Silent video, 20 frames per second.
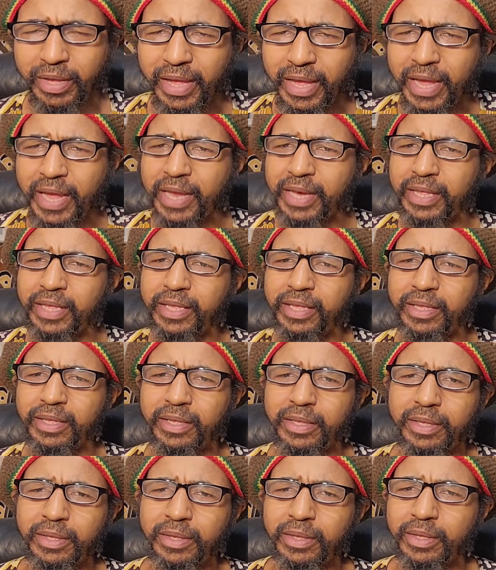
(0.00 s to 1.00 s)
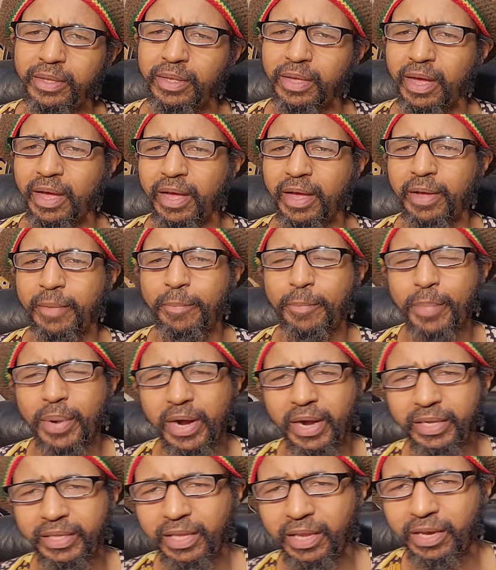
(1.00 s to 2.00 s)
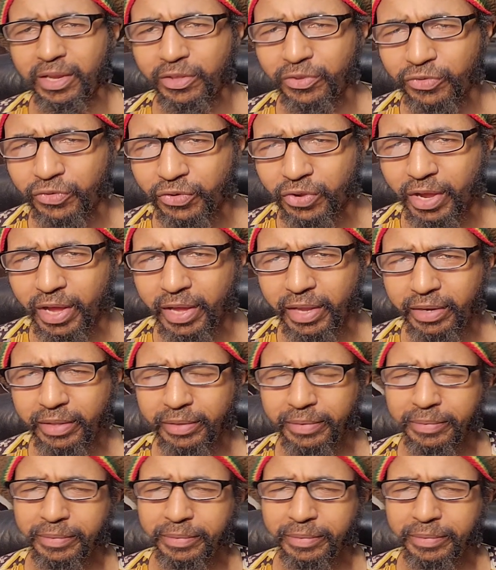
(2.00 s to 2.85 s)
Any part of this trad,